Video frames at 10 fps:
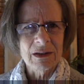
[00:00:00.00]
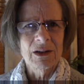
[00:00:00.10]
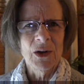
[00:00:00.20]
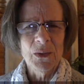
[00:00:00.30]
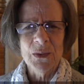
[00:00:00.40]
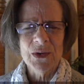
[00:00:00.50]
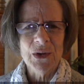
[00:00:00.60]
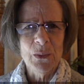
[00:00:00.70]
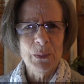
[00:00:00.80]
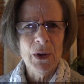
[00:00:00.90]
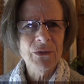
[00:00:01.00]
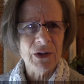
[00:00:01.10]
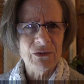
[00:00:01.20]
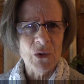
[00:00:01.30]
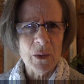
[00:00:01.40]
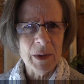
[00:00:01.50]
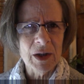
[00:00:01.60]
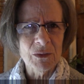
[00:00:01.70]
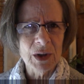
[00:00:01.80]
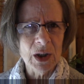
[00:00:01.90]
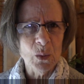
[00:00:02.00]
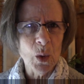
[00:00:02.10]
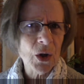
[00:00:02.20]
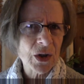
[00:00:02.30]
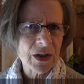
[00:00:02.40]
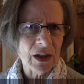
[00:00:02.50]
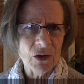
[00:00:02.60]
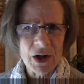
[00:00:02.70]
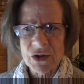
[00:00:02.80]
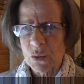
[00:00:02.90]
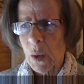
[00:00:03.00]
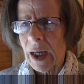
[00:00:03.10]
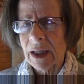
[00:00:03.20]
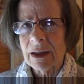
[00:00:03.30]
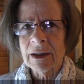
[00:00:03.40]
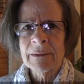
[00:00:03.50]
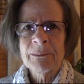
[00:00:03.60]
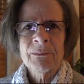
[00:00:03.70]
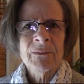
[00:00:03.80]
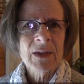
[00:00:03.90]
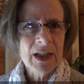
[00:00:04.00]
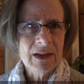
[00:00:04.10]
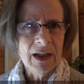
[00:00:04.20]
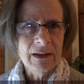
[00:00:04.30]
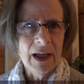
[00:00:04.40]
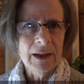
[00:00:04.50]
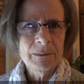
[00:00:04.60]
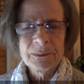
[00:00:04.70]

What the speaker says: You know, it was so perfect for me. It really worked. I lost weight, things like that.